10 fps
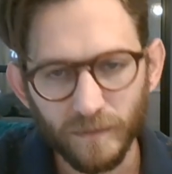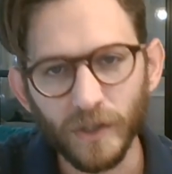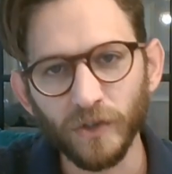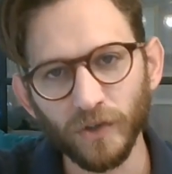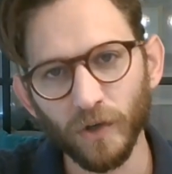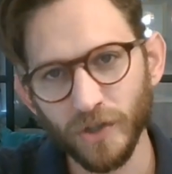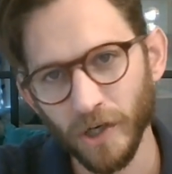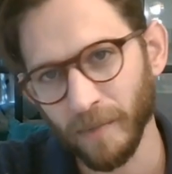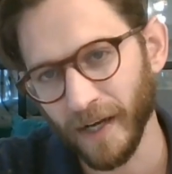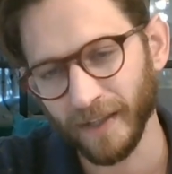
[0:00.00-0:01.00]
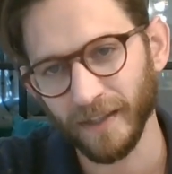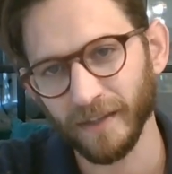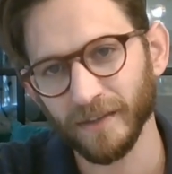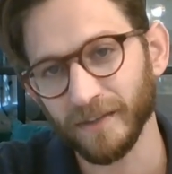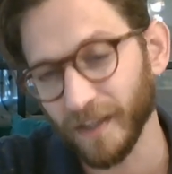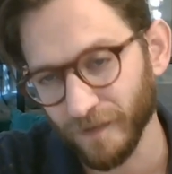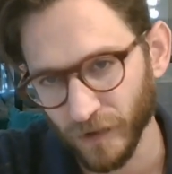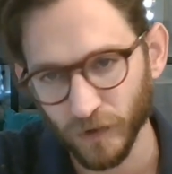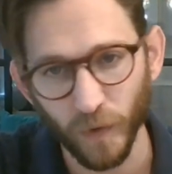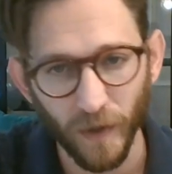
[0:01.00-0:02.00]
So Jeremiah tells us in
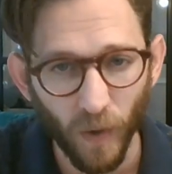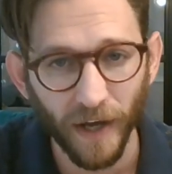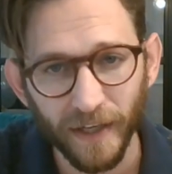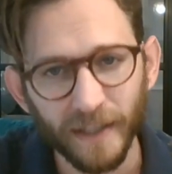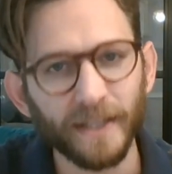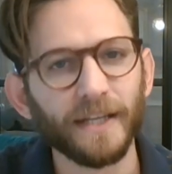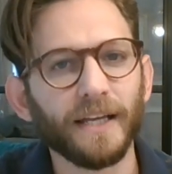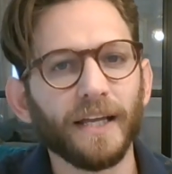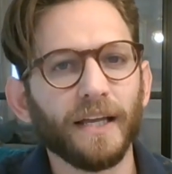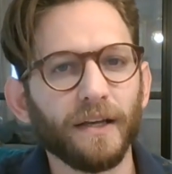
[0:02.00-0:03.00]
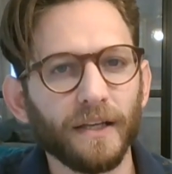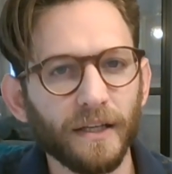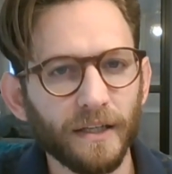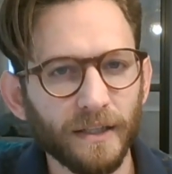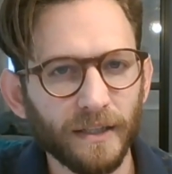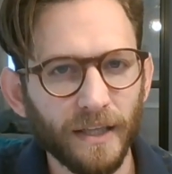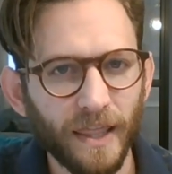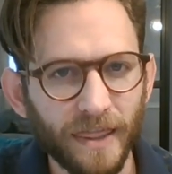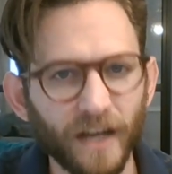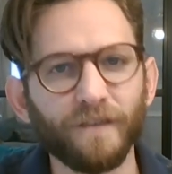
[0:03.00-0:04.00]
verse 21 uh,
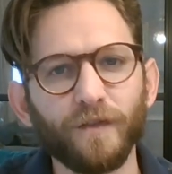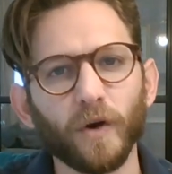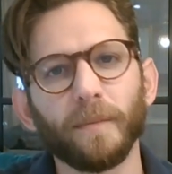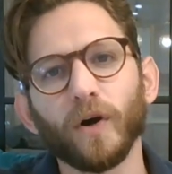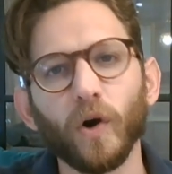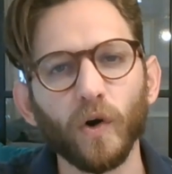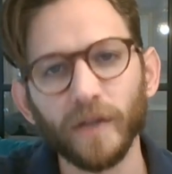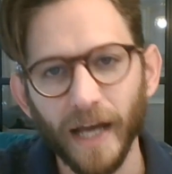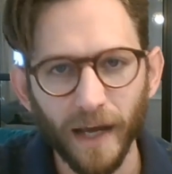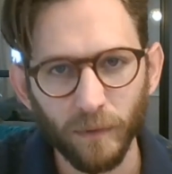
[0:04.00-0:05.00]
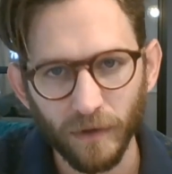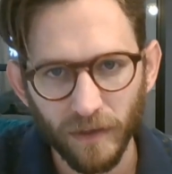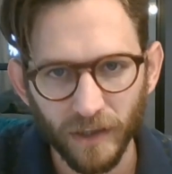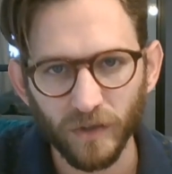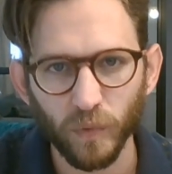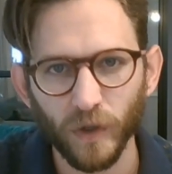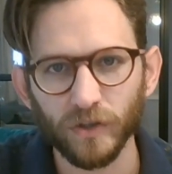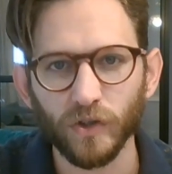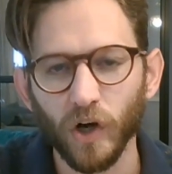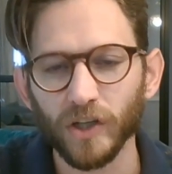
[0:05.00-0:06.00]
Therefore, behold, I will this once
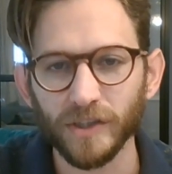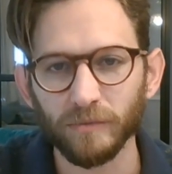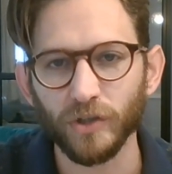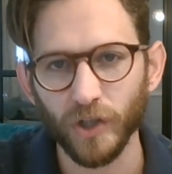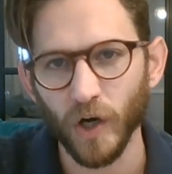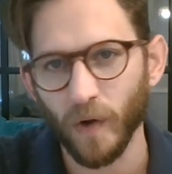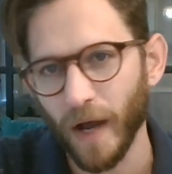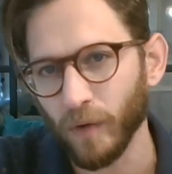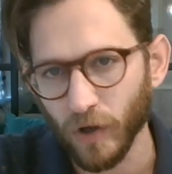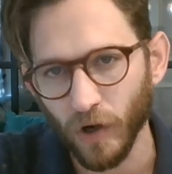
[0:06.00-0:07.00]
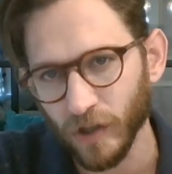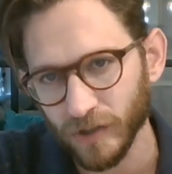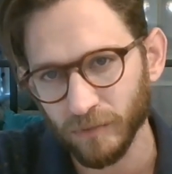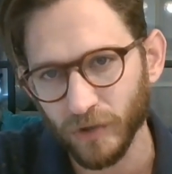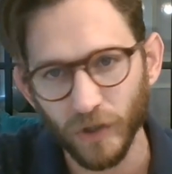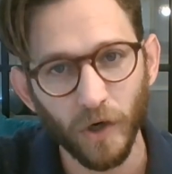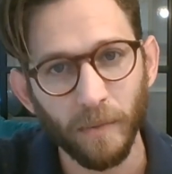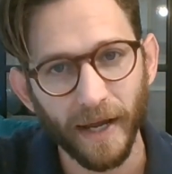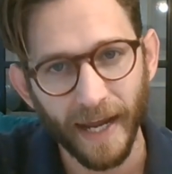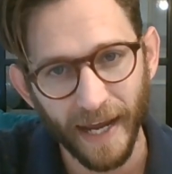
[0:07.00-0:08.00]
cause them to know. I will cause them to know
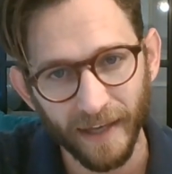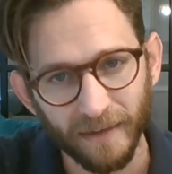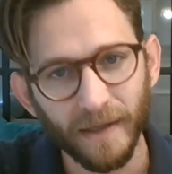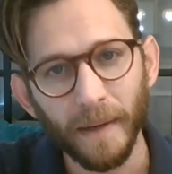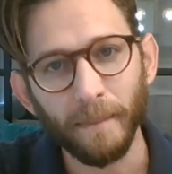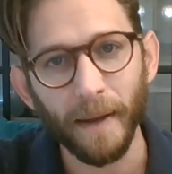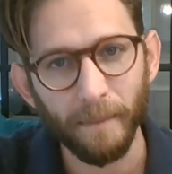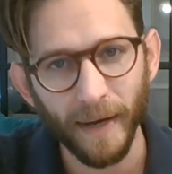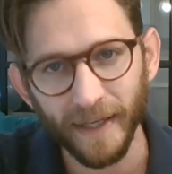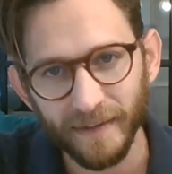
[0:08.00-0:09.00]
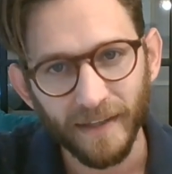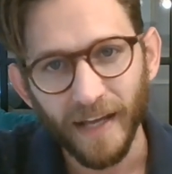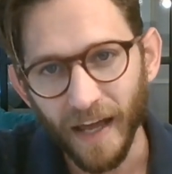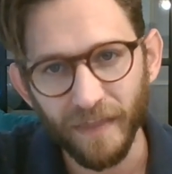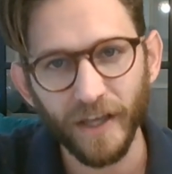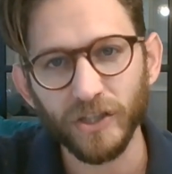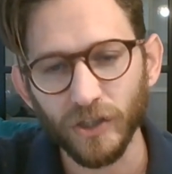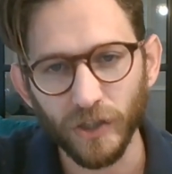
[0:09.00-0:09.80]
my hand, my might, and they shall